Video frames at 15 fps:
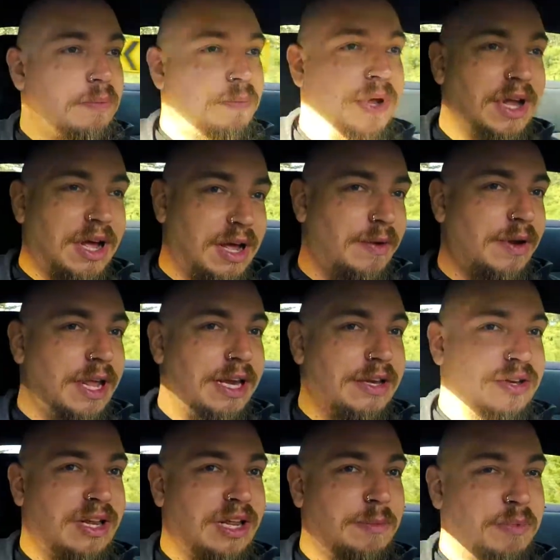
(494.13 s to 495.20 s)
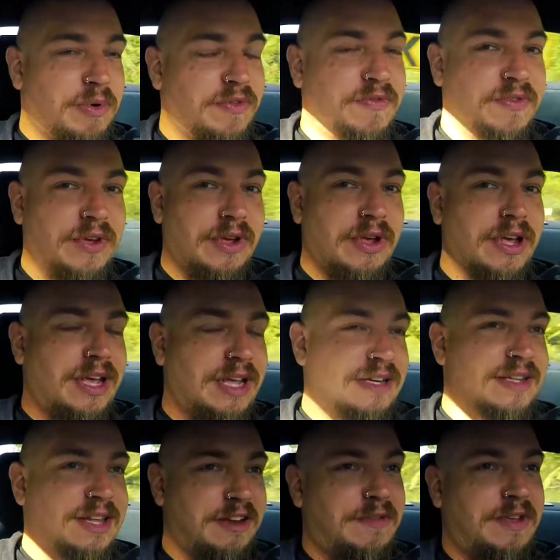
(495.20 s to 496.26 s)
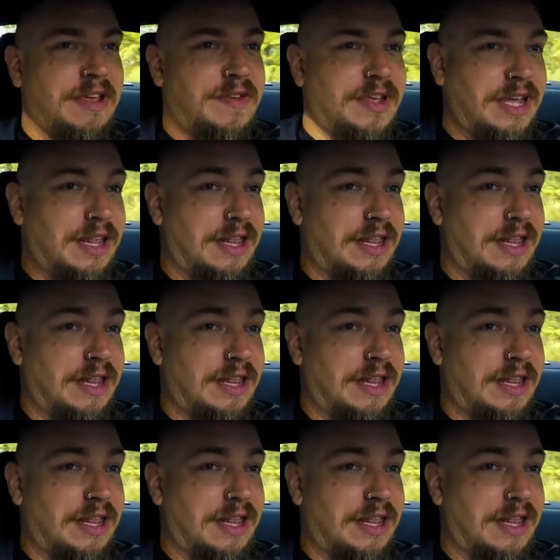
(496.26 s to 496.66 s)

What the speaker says: but I would actually prefer, instead of having